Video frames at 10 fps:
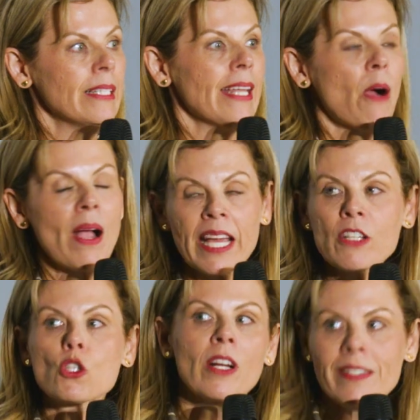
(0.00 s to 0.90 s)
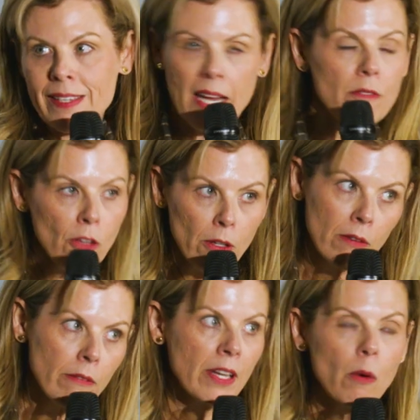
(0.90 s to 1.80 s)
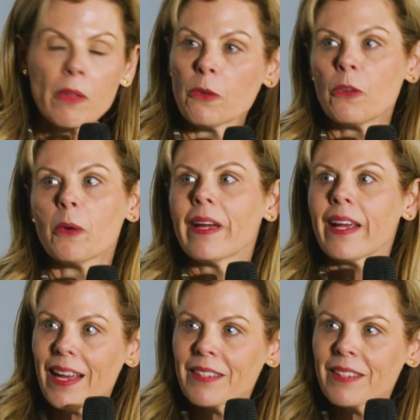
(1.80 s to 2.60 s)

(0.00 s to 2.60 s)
Now, I got to trust Stanford. They know what they're doing.